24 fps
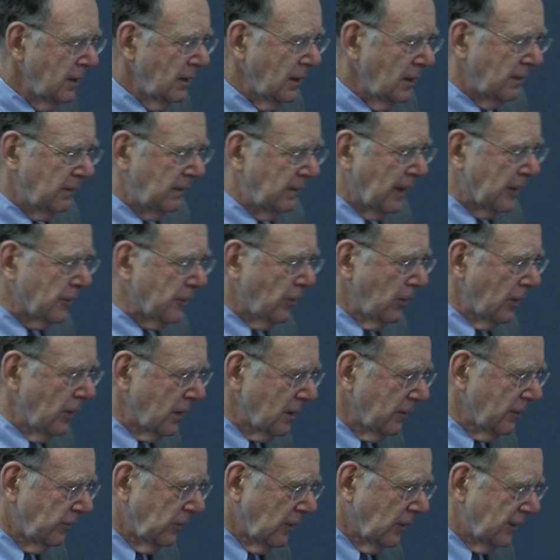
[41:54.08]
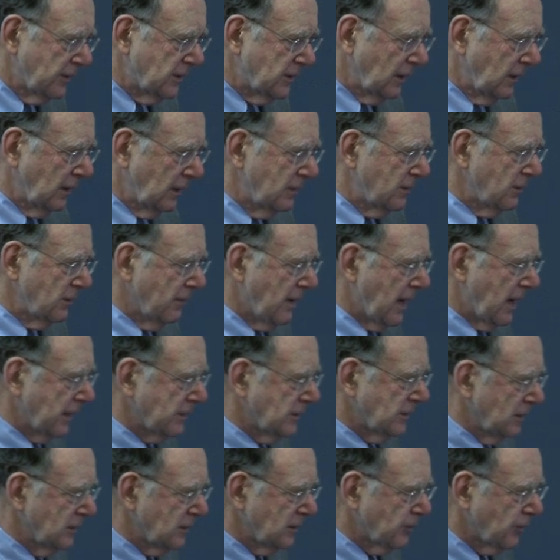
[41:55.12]
a network of logic
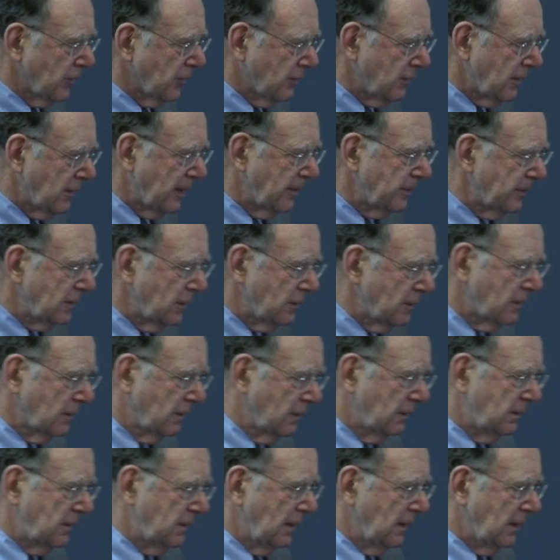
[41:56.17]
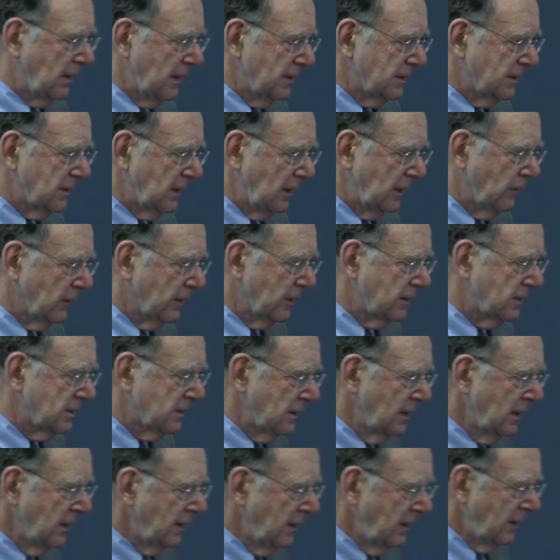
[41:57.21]
interactions programmed into the DNA sequence
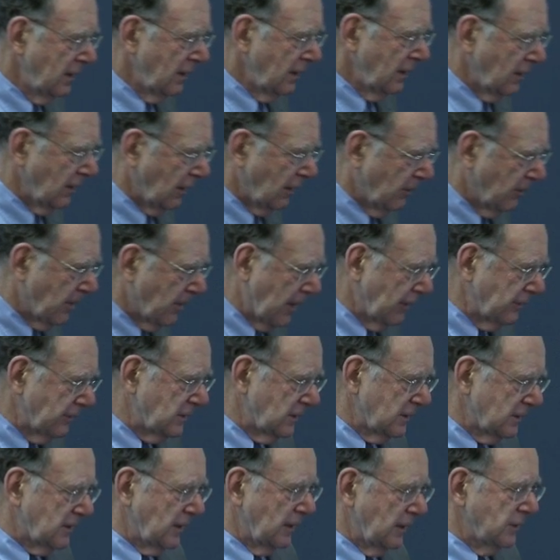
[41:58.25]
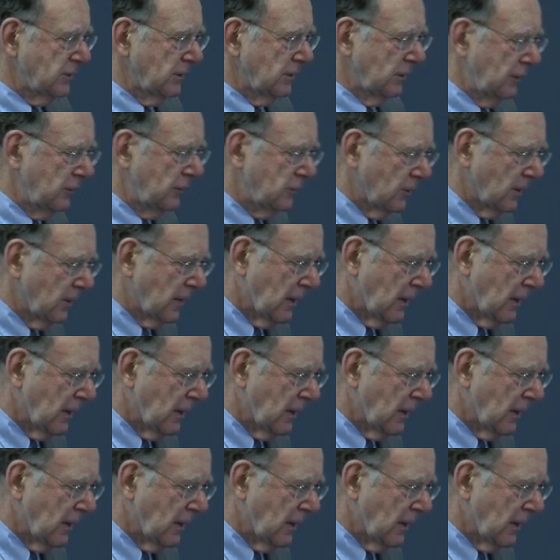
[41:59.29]
that amounts essentially to a